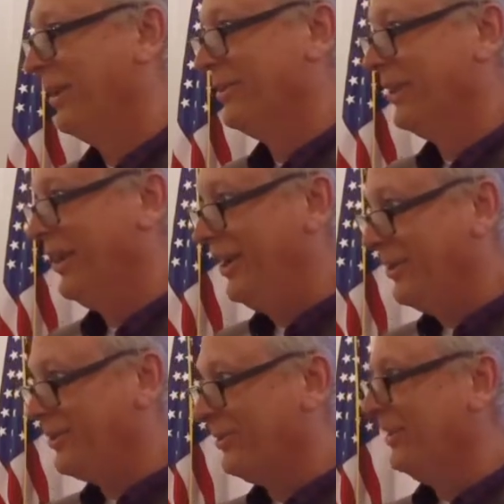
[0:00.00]
because it
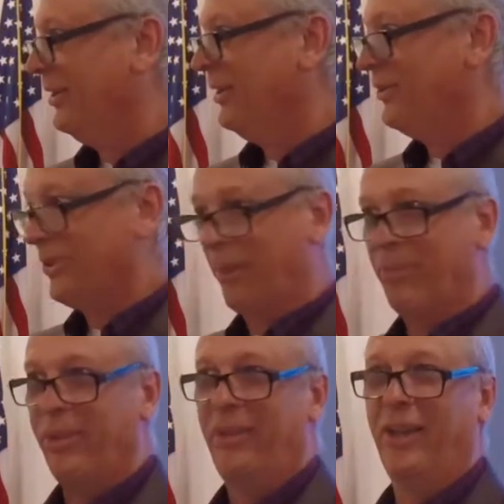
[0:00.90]
is
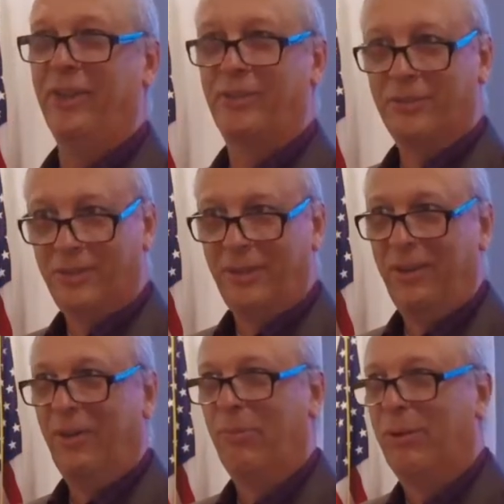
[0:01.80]
something that's
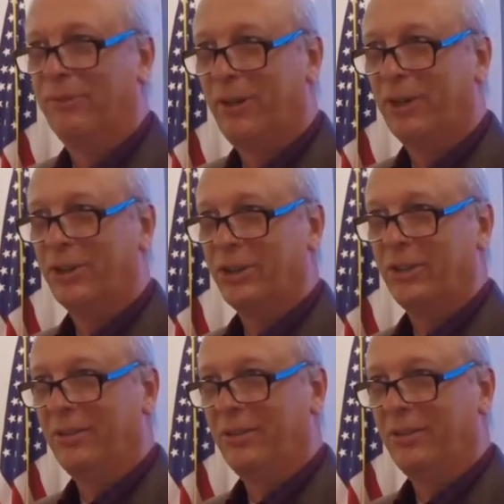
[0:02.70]
refreshing.